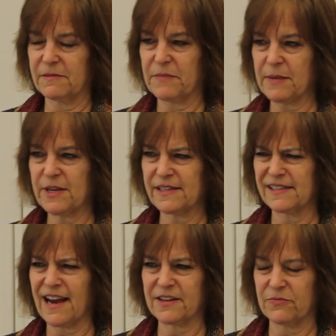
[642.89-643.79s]
Maybe it's
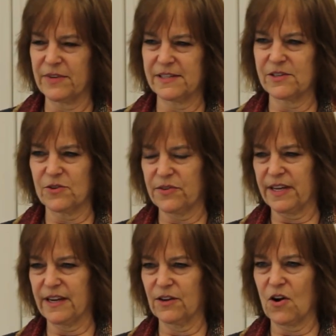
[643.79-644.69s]
not a physical
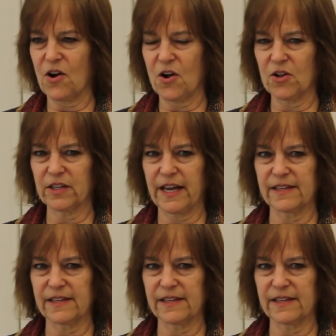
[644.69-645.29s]
thing at all.